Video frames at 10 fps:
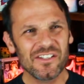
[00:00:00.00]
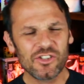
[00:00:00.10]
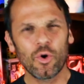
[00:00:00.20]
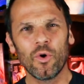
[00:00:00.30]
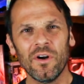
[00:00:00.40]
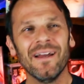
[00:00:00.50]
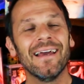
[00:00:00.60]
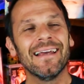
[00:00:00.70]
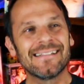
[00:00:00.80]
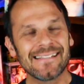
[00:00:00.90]
You know, this score,
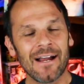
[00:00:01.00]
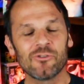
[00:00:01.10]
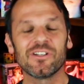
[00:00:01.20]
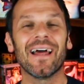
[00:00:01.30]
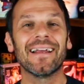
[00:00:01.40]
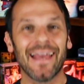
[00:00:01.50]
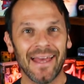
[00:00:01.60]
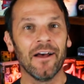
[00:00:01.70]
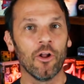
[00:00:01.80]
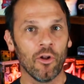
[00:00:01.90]
it sounds like
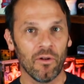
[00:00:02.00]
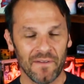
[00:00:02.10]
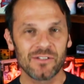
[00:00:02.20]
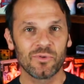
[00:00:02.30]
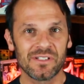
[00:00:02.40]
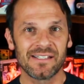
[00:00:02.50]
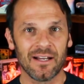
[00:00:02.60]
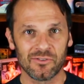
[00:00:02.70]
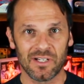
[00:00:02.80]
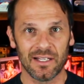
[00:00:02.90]
hell. That's what it
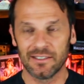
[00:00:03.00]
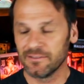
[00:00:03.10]
sounds